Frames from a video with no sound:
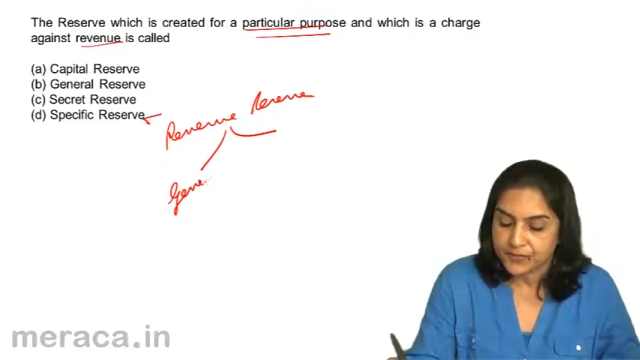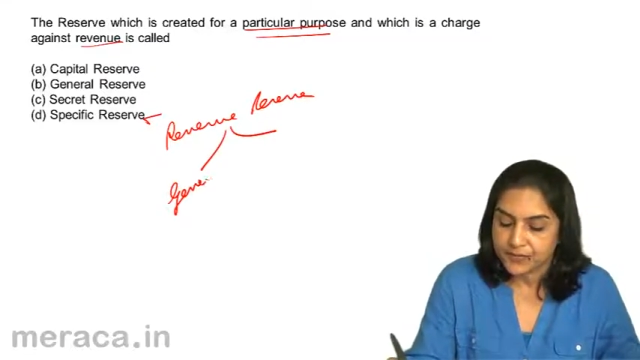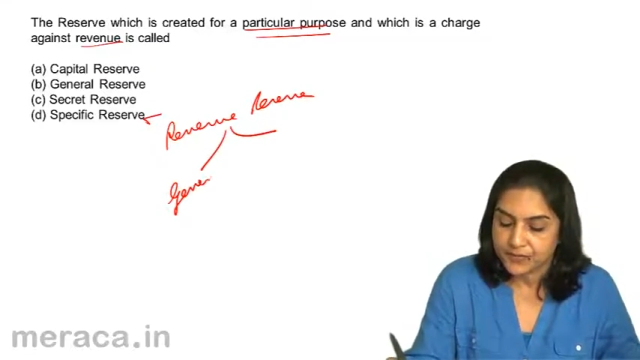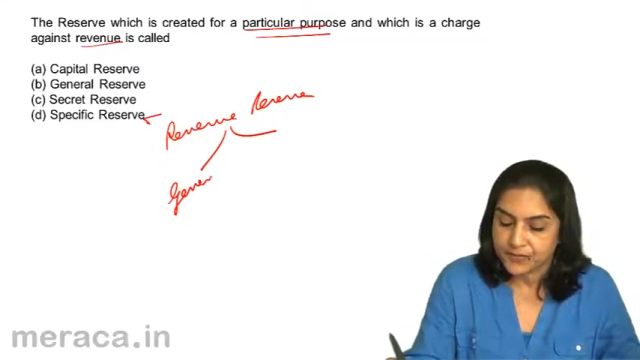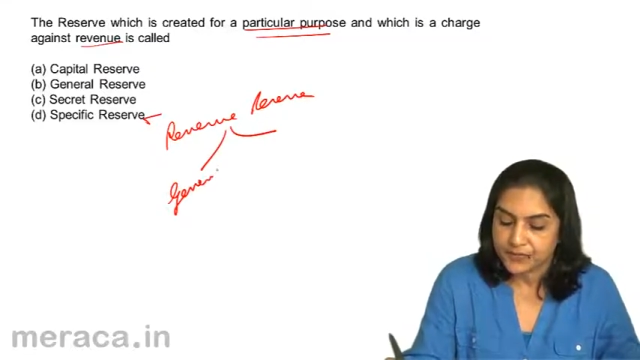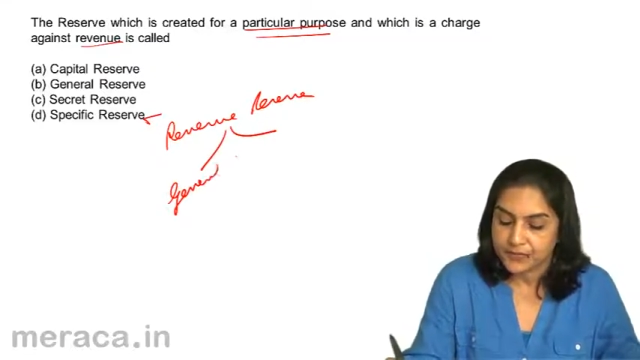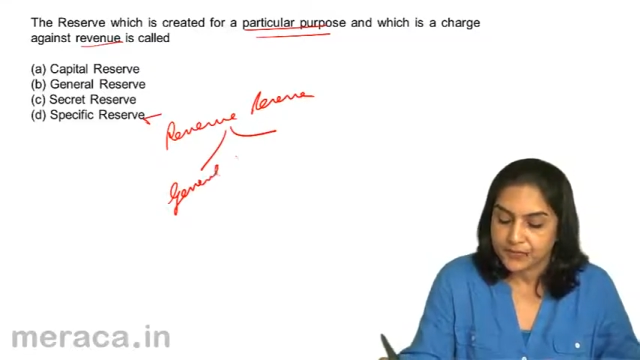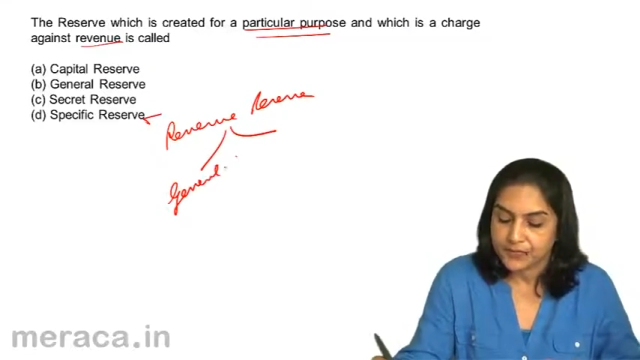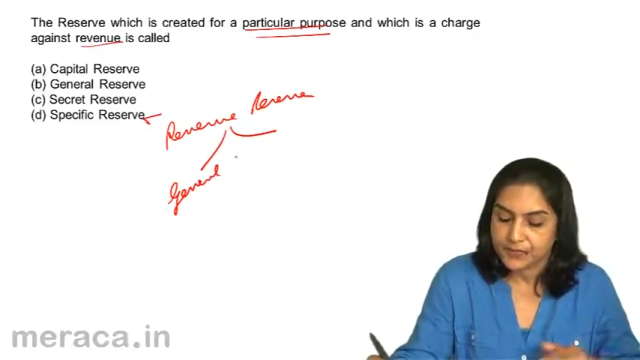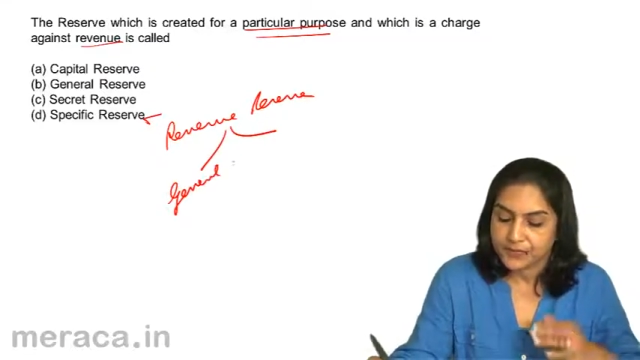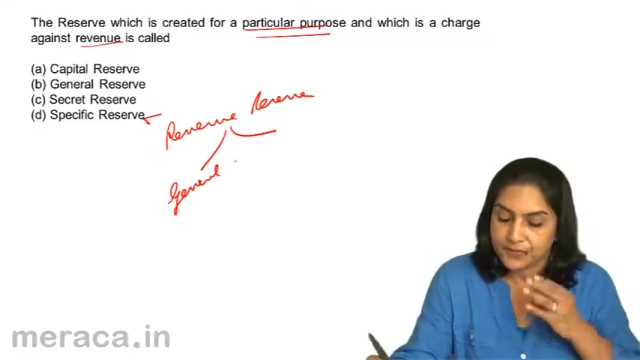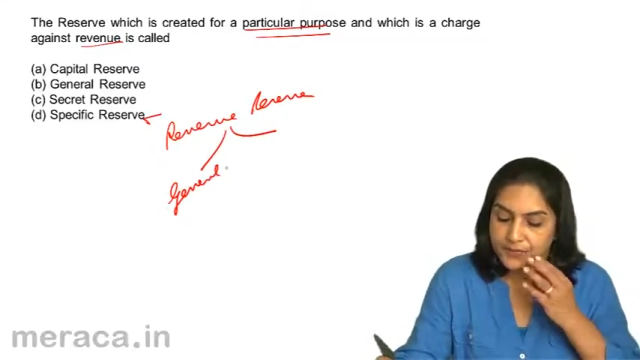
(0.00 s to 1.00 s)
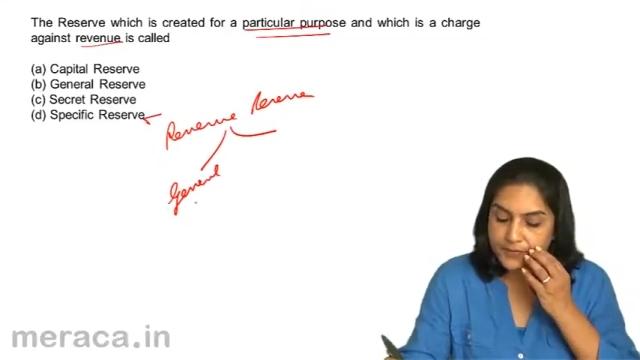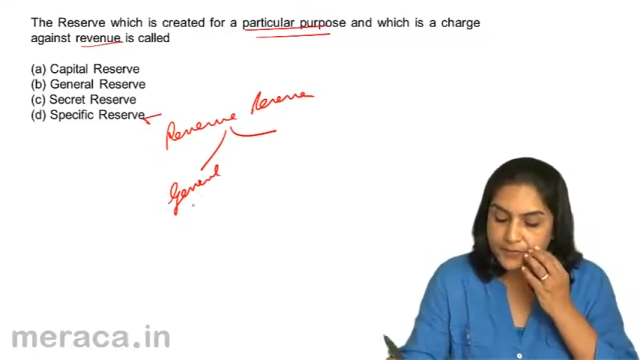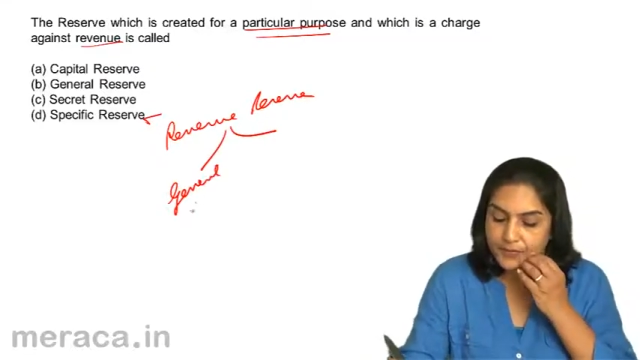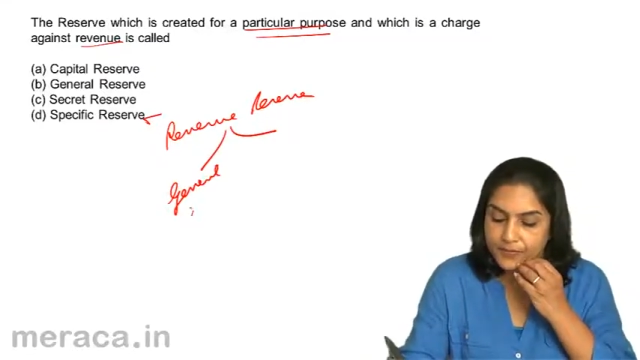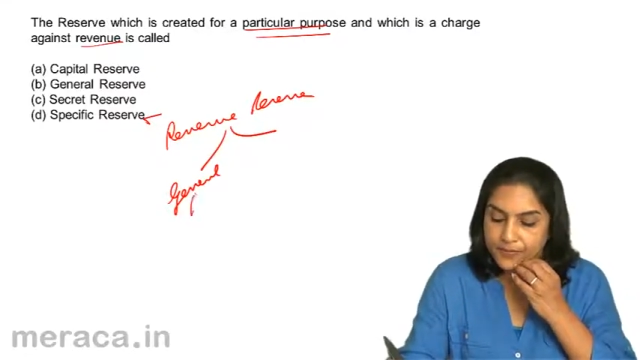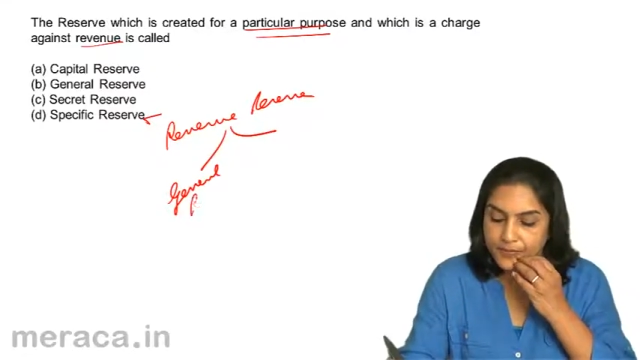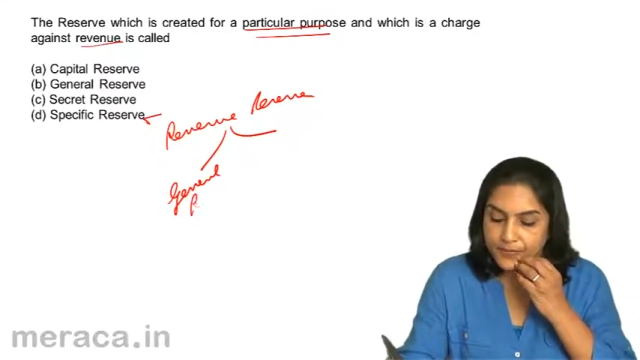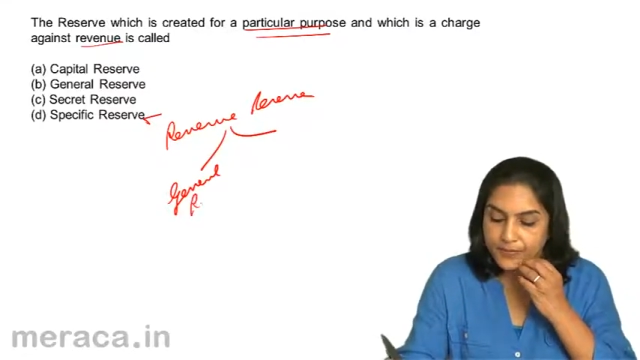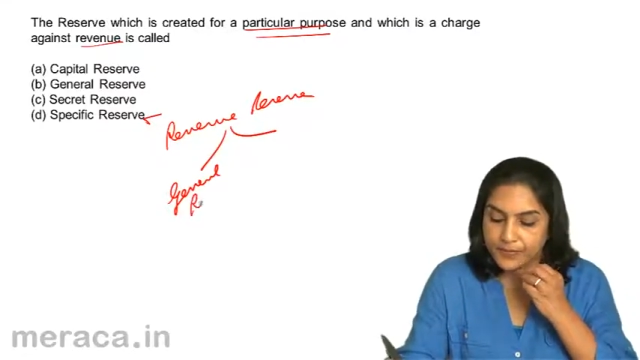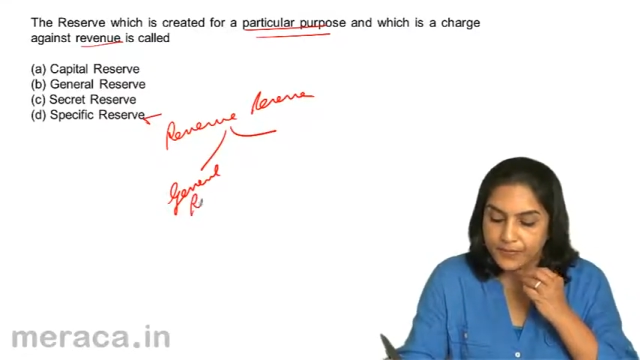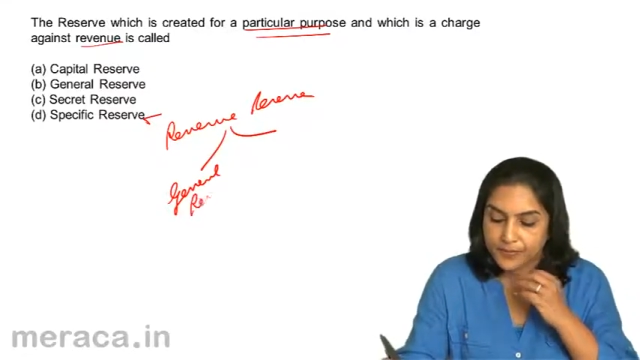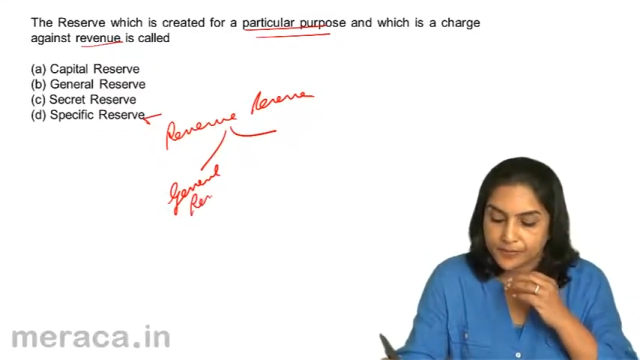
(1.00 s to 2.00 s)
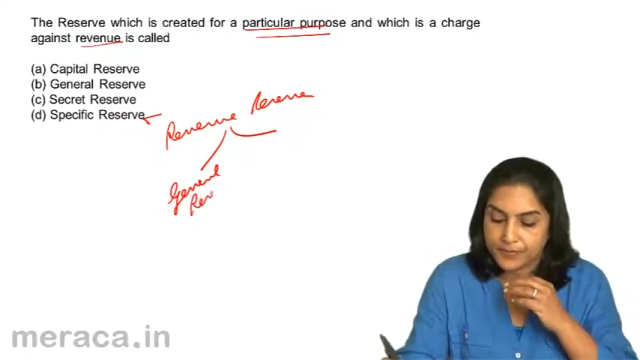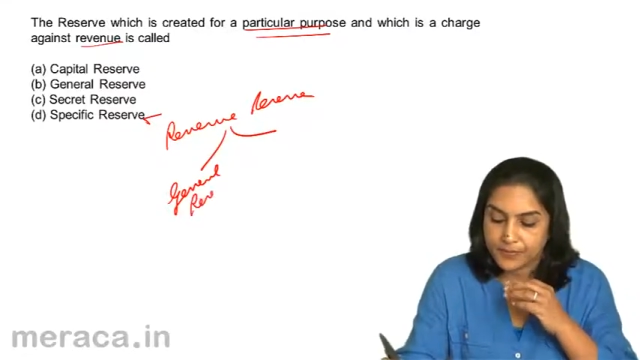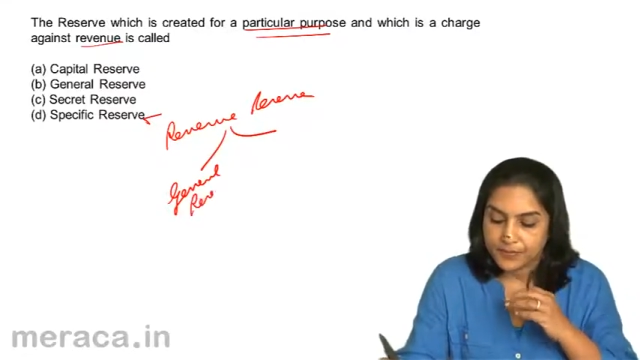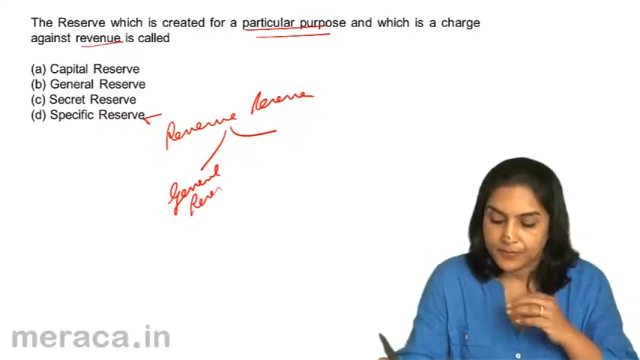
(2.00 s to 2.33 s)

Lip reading: (silence)